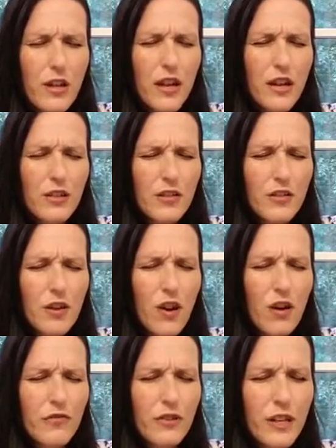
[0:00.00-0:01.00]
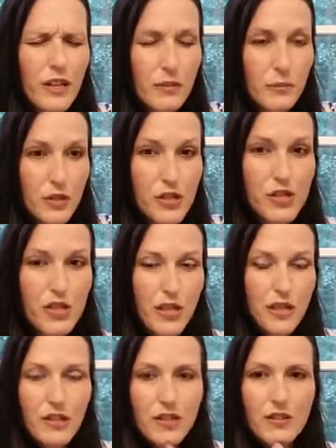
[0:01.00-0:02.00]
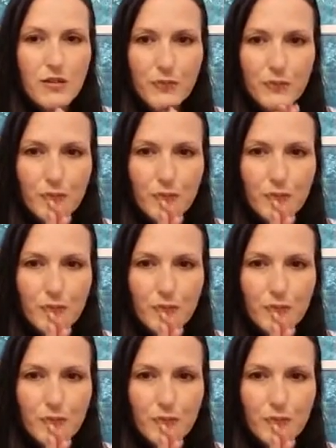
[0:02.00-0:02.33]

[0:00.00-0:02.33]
and your offering, and I appreciate you.